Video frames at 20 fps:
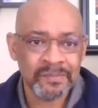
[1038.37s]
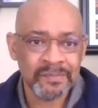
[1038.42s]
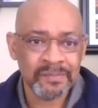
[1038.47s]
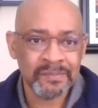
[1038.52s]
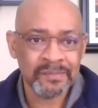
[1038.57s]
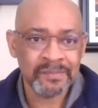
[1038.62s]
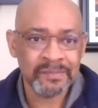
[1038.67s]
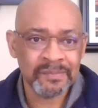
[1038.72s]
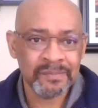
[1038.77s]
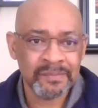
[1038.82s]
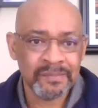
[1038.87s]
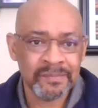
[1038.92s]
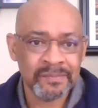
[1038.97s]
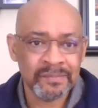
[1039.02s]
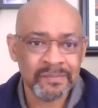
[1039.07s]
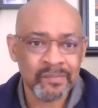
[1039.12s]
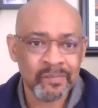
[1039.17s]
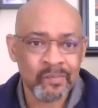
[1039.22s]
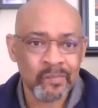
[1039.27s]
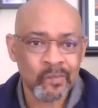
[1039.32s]

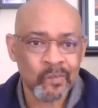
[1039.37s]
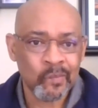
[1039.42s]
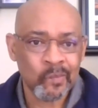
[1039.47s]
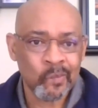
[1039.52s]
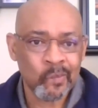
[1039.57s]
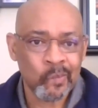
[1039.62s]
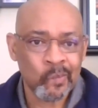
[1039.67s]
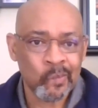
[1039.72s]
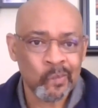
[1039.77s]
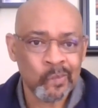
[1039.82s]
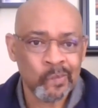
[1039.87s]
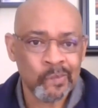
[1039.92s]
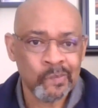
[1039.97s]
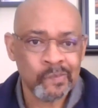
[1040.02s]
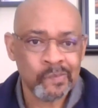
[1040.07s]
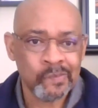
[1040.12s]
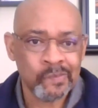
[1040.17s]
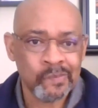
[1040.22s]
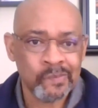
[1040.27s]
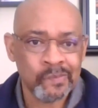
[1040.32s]

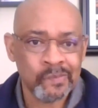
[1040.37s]
(silent)